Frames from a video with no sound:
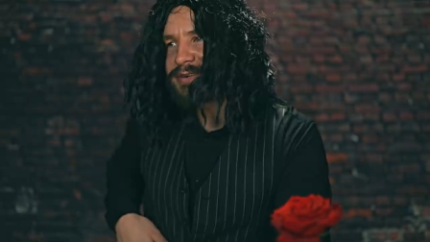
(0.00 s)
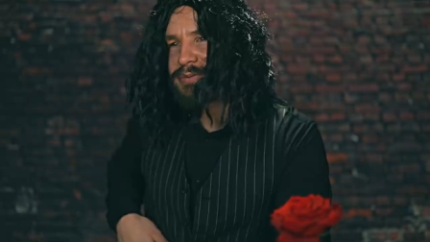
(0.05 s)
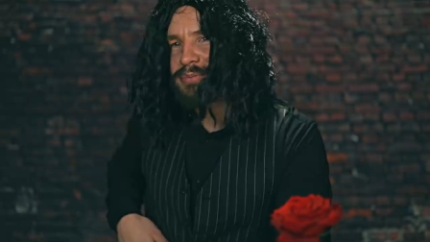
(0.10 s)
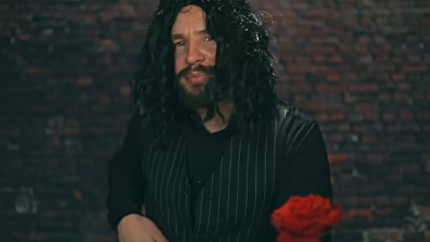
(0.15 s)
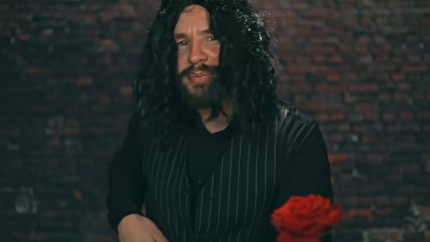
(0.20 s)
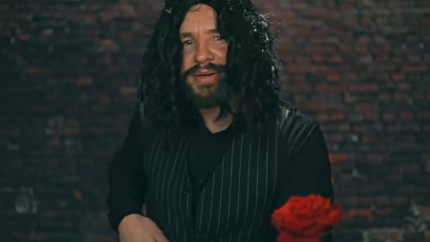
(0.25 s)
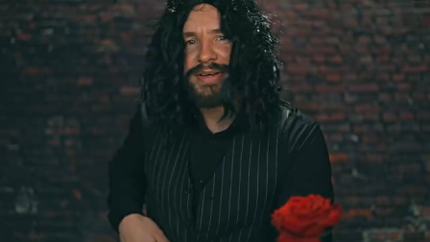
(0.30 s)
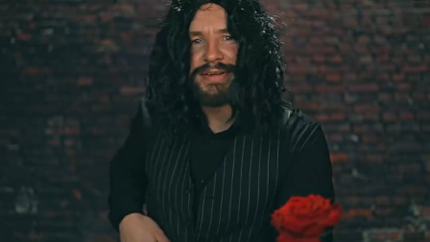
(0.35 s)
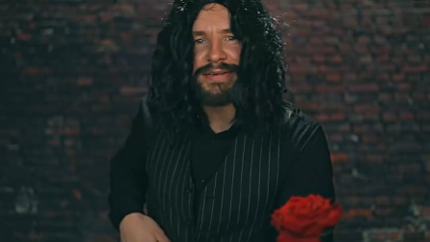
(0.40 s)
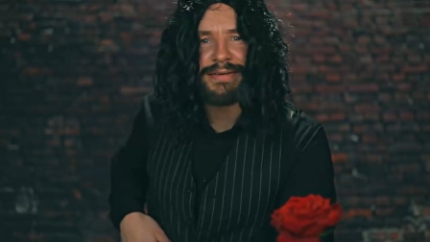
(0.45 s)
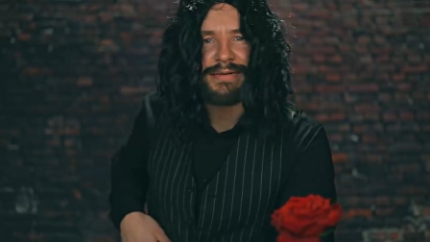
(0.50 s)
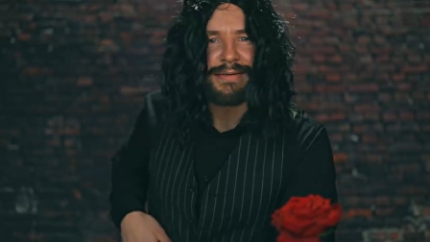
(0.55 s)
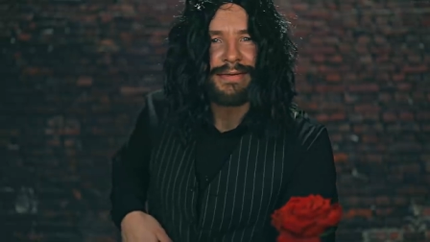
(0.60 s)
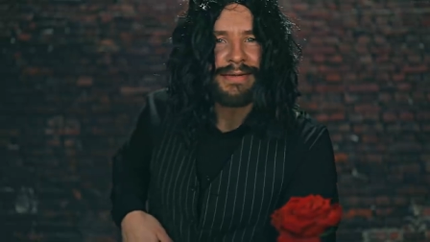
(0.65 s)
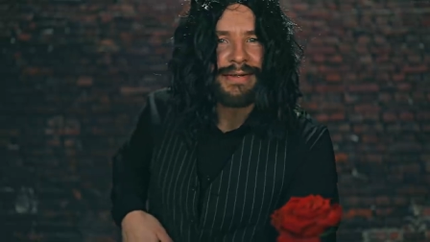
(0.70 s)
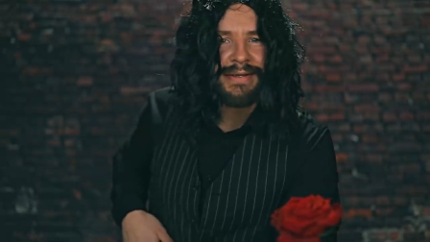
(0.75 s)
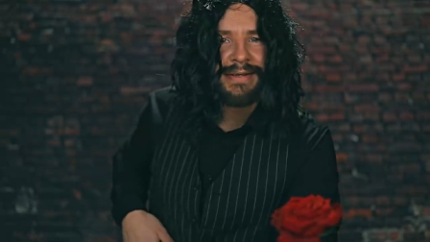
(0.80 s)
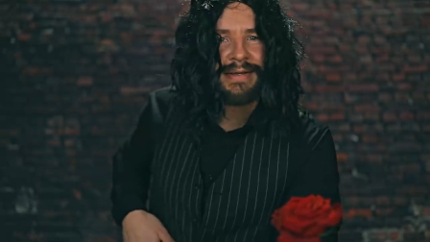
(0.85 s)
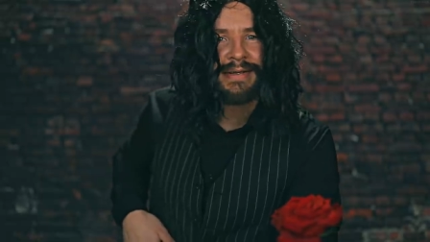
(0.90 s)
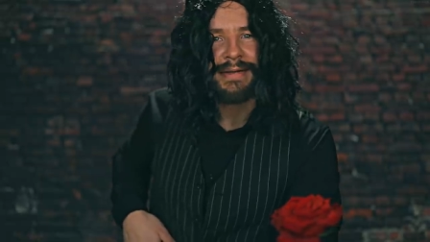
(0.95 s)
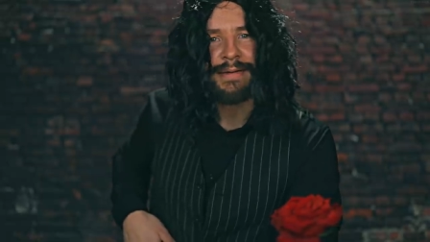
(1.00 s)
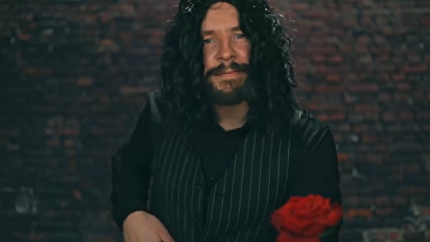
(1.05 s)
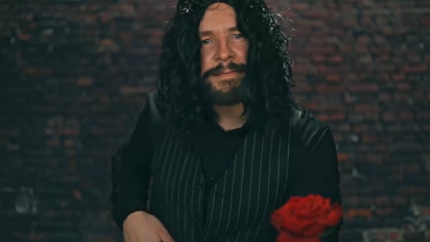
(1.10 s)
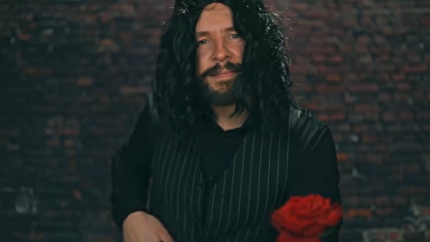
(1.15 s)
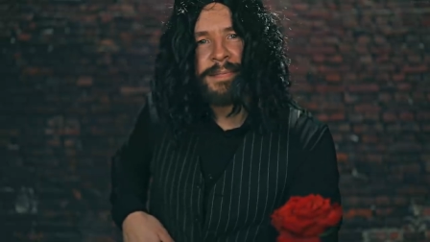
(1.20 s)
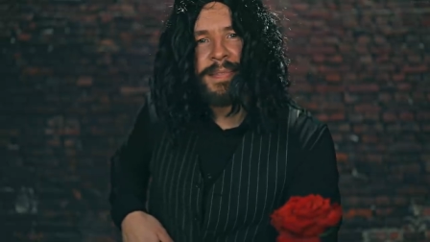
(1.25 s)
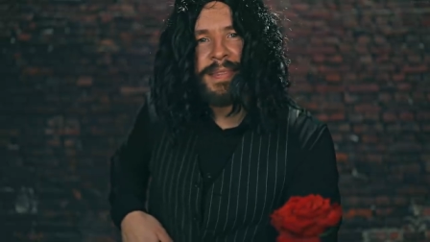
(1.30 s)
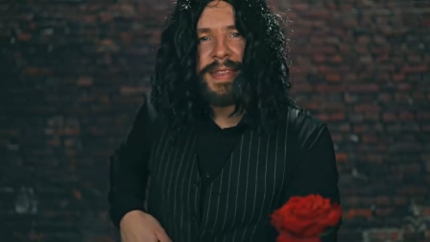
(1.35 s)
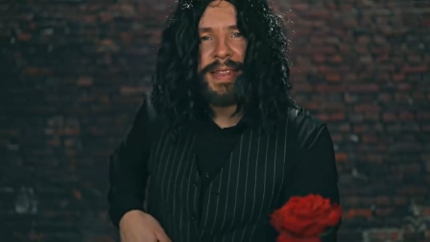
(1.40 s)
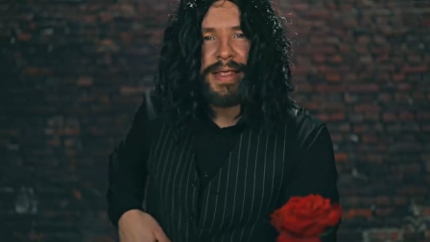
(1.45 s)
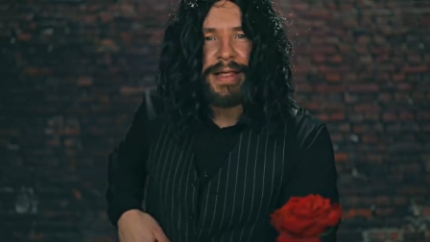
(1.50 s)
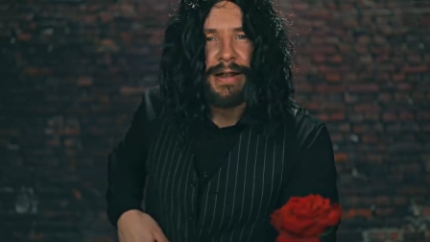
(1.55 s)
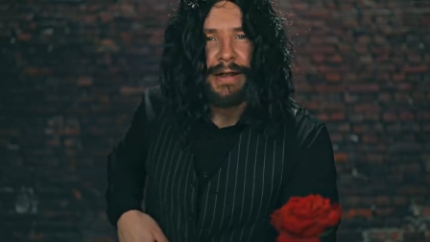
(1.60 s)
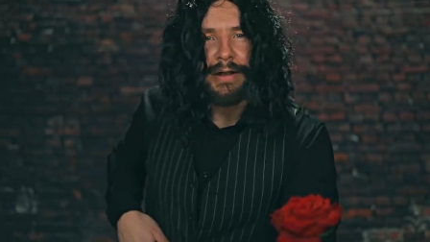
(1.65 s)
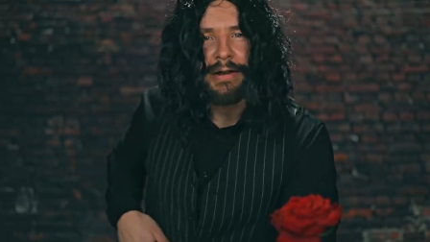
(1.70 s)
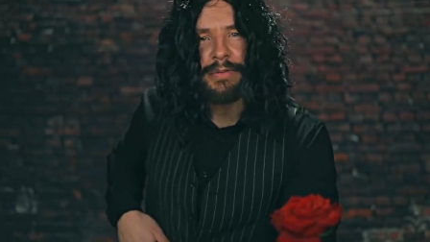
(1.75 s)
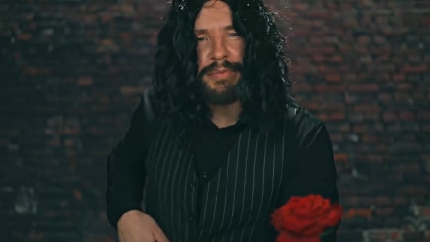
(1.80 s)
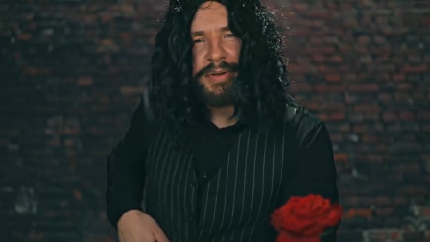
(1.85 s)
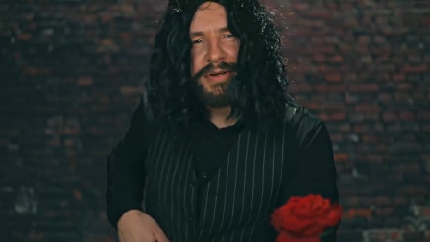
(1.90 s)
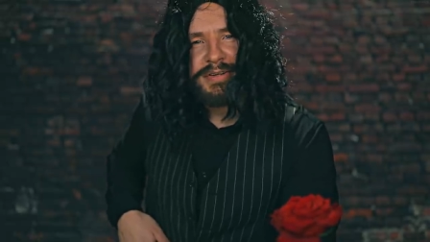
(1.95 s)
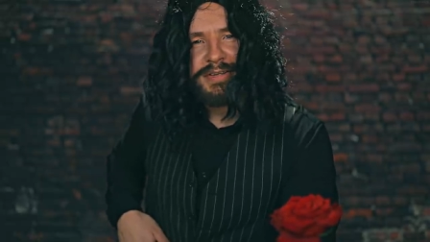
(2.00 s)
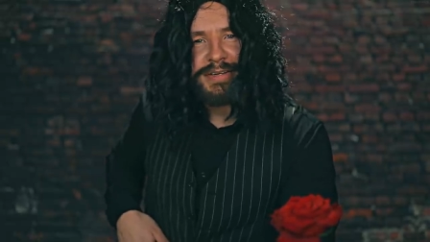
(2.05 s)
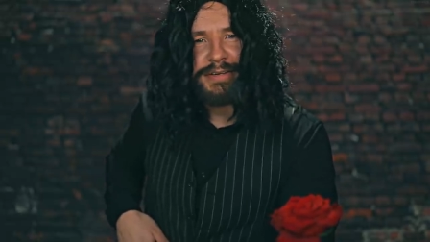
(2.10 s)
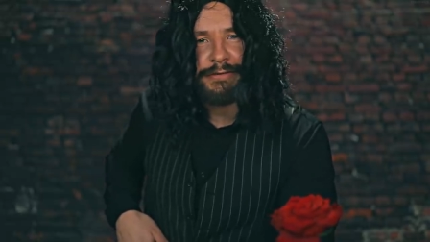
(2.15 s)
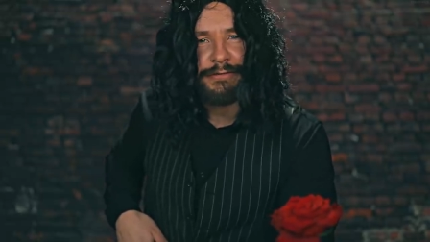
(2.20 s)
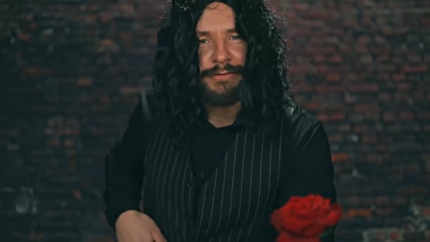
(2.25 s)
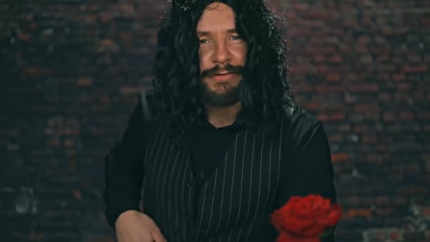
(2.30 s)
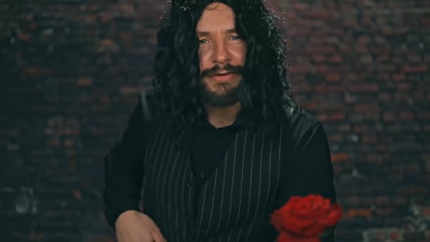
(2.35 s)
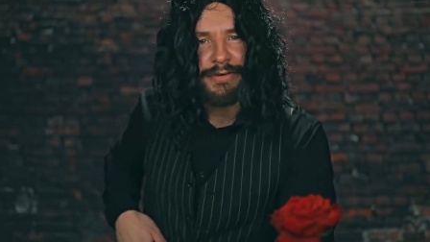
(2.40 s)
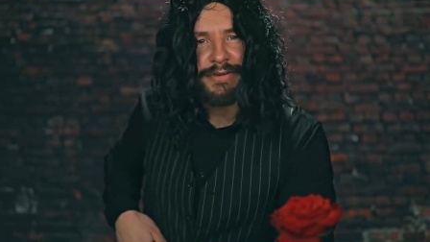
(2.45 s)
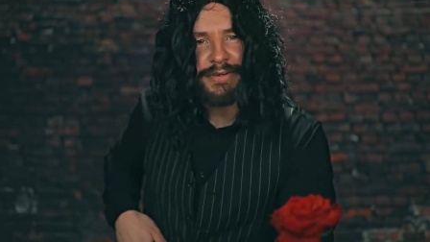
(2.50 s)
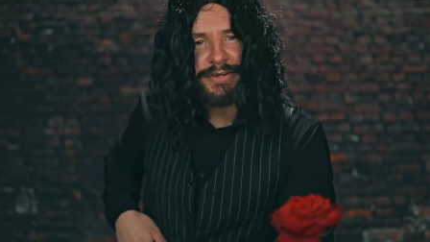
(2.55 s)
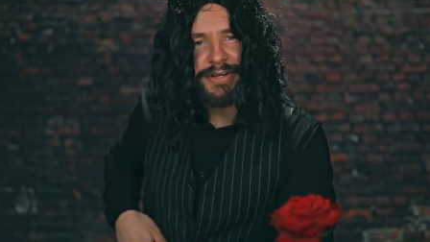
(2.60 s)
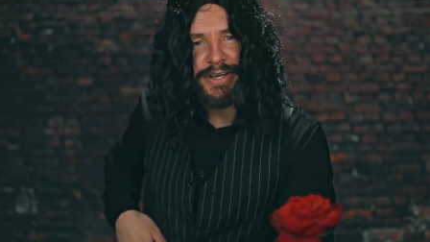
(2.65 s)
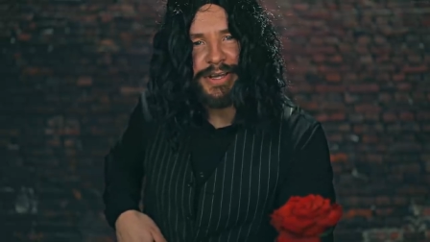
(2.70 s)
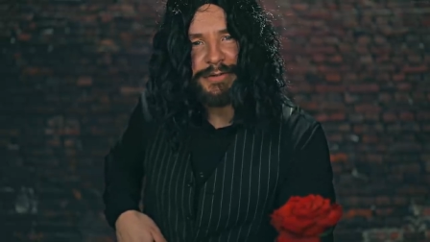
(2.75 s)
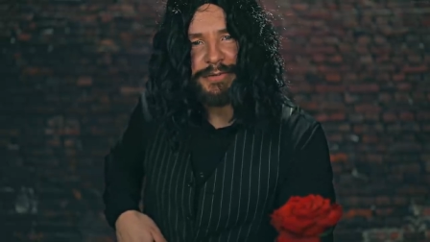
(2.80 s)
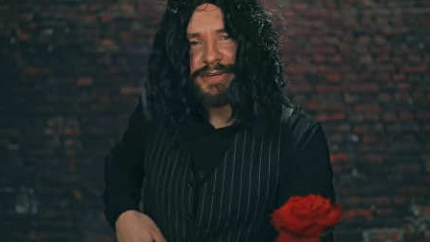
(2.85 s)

little bit different, okay?